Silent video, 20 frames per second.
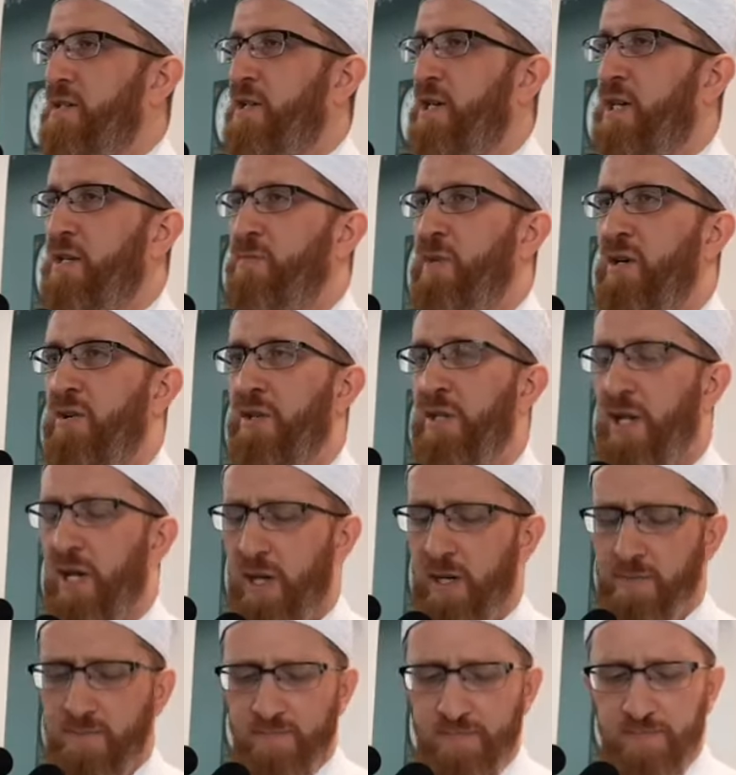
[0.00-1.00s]

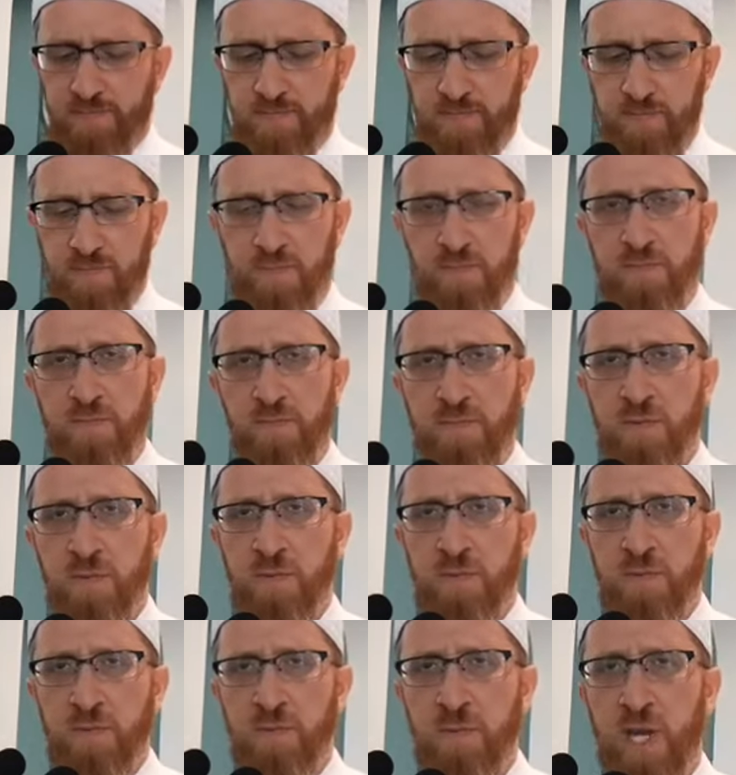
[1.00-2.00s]
rahimahullah,
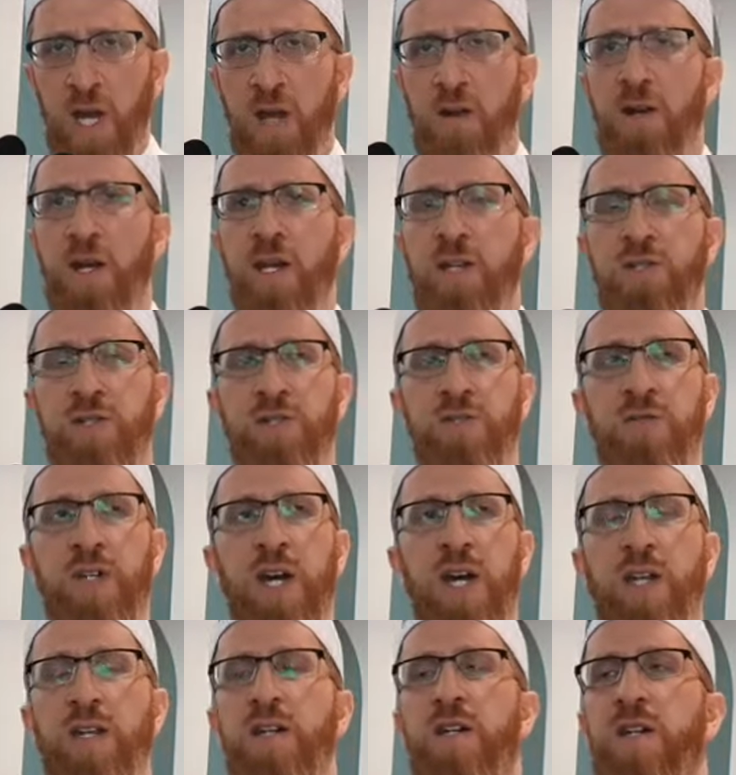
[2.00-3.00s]
narrates
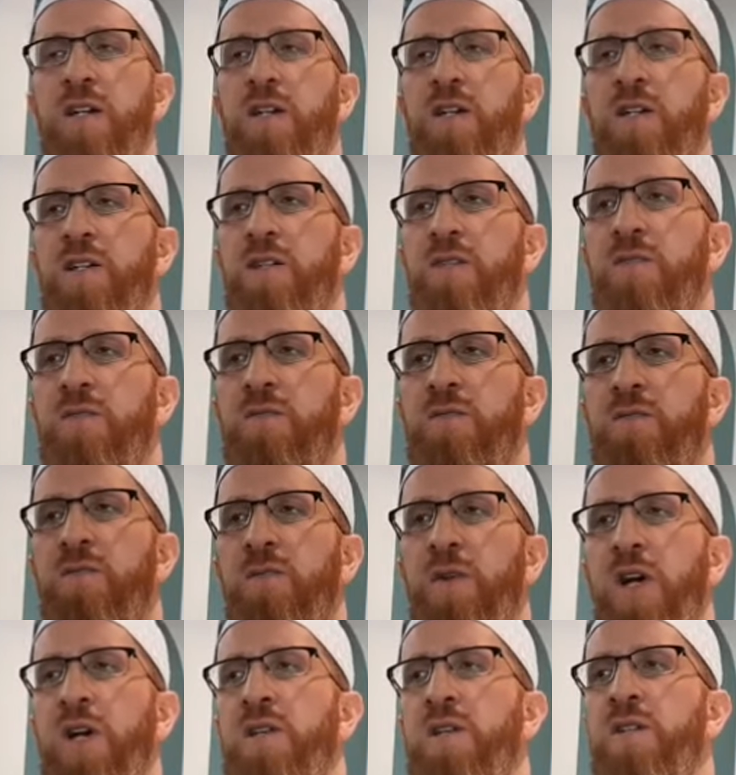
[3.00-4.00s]
that
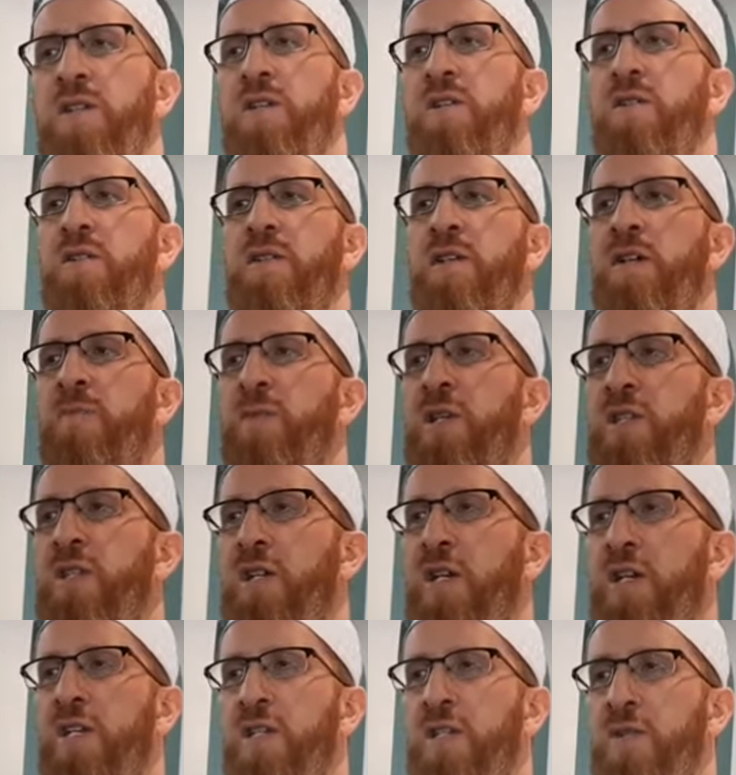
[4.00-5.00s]
when
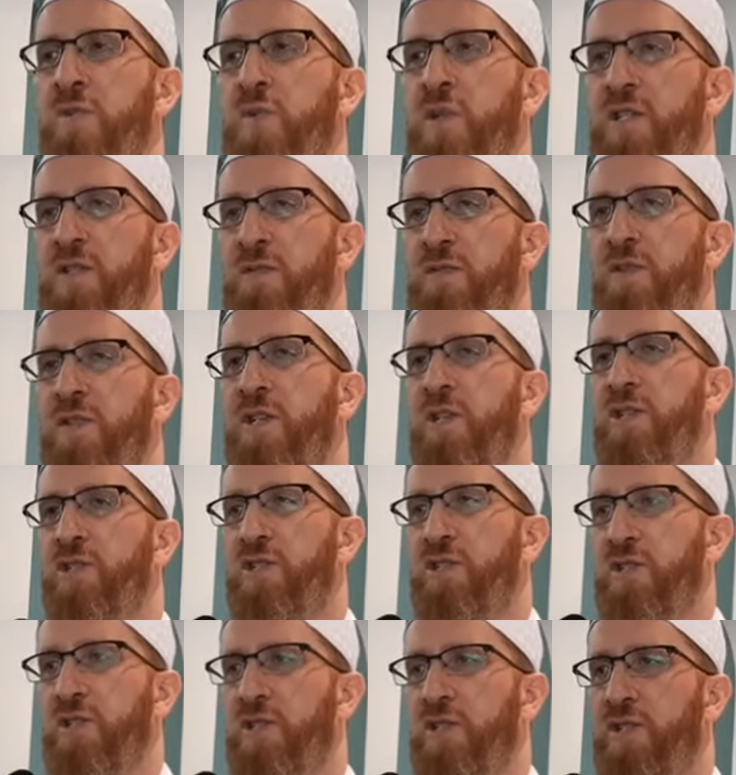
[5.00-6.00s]
Ramadan was
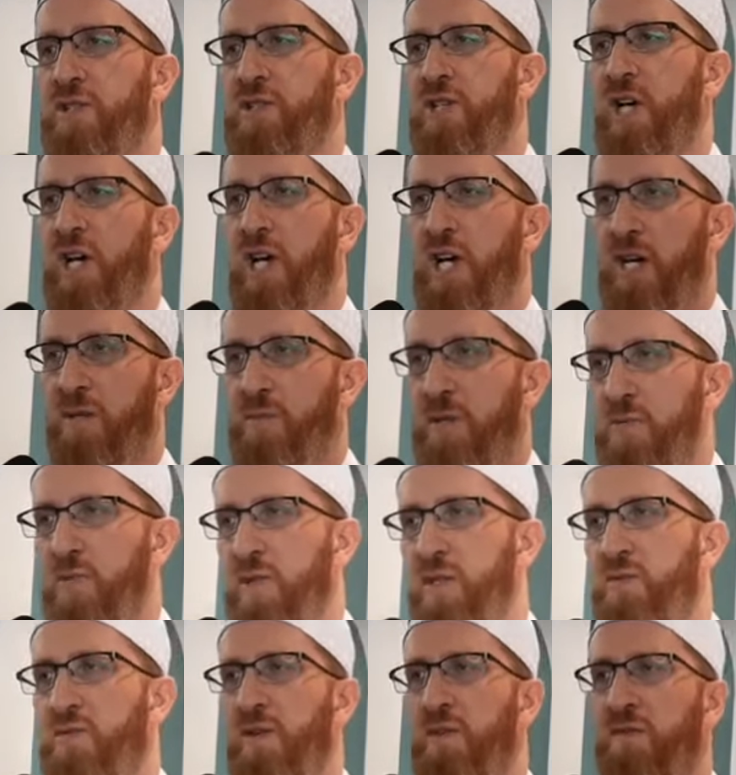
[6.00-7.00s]
finished, the Sahaba
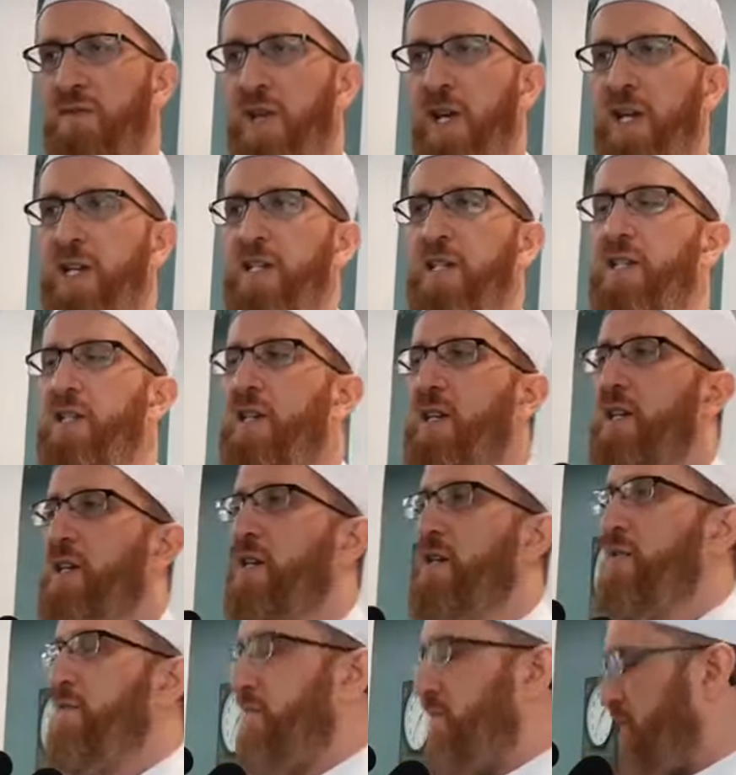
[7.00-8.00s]
would reflect
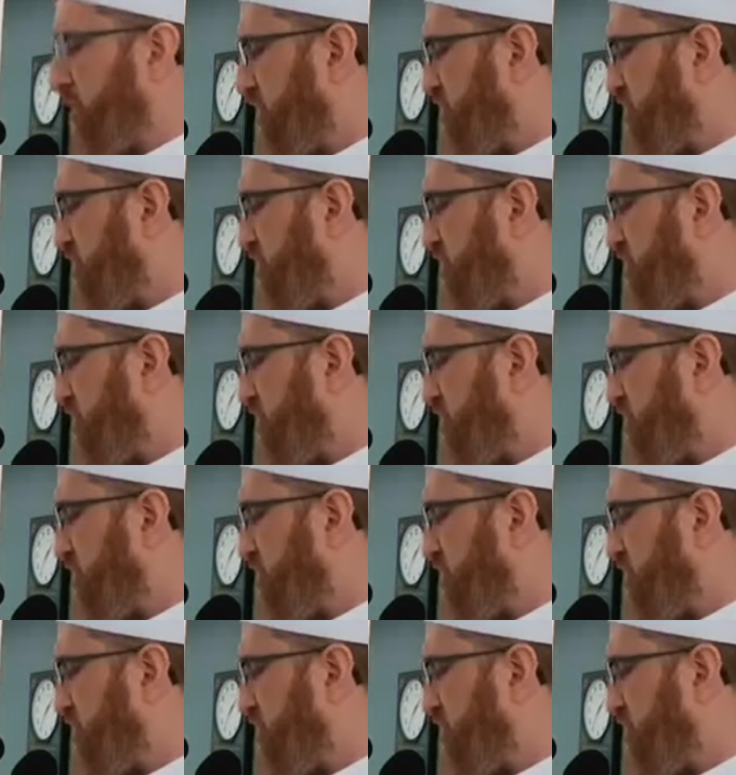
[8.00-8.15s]
for